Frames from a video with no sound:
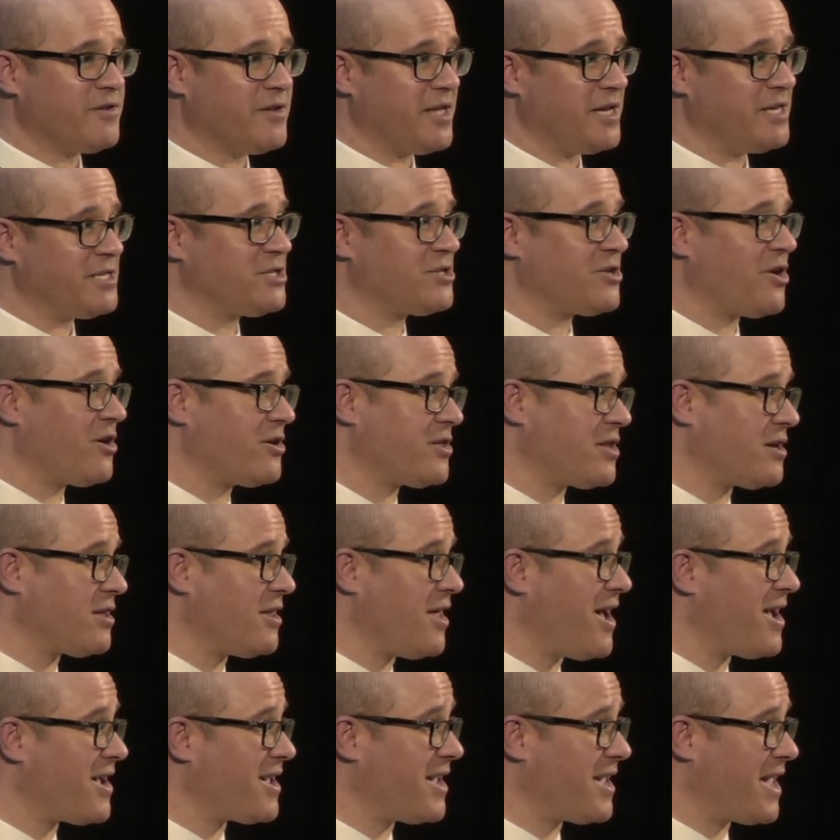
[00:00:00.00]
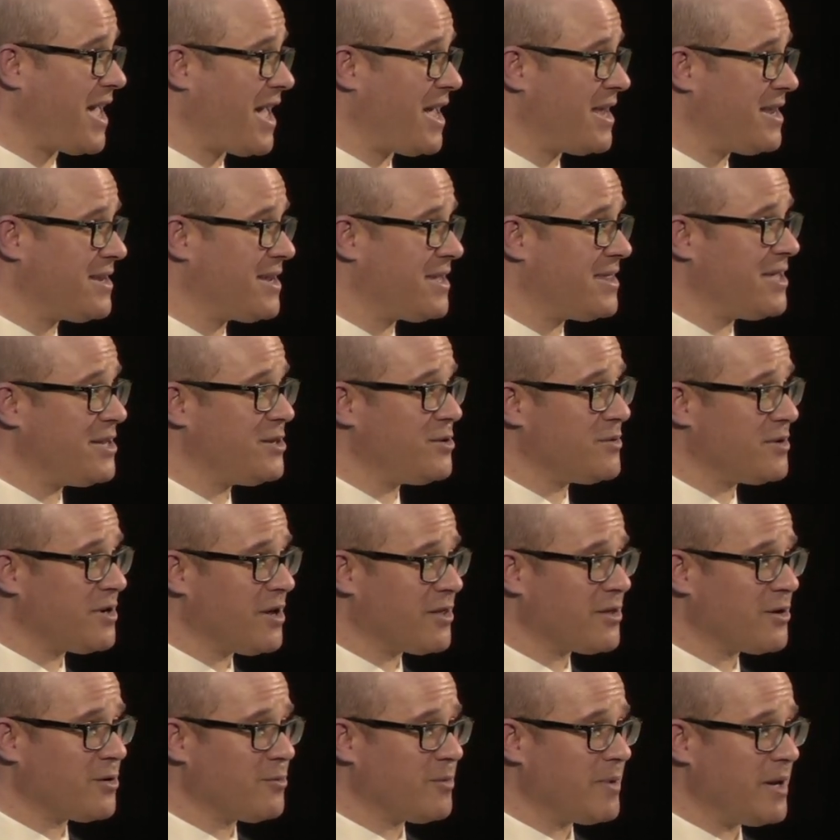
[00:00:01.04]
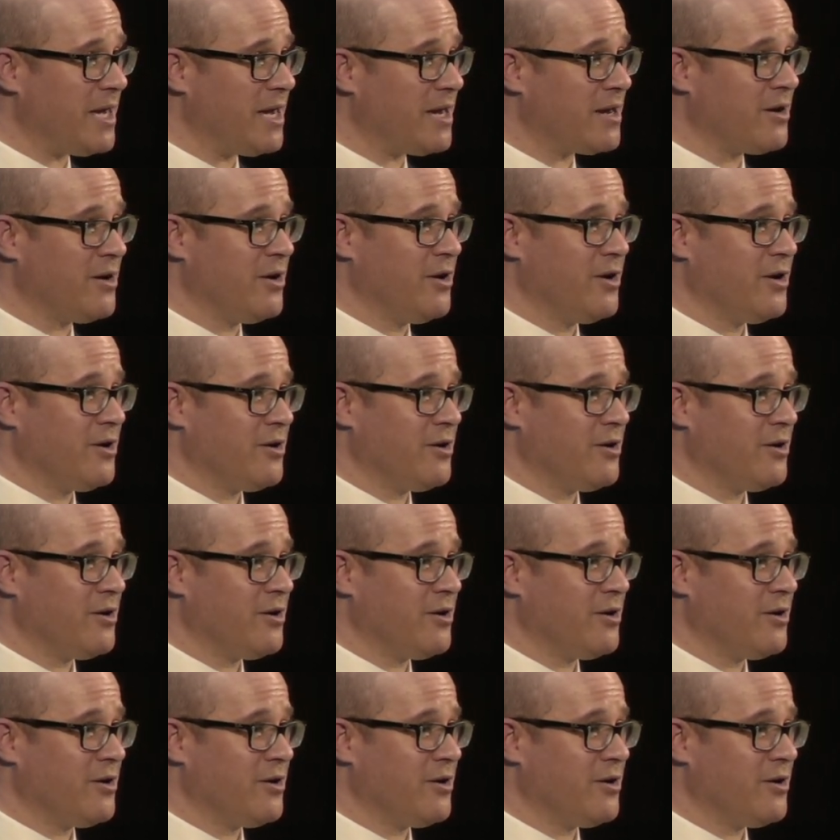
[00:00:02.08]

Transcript: Do they start the clock again? Can they do another week?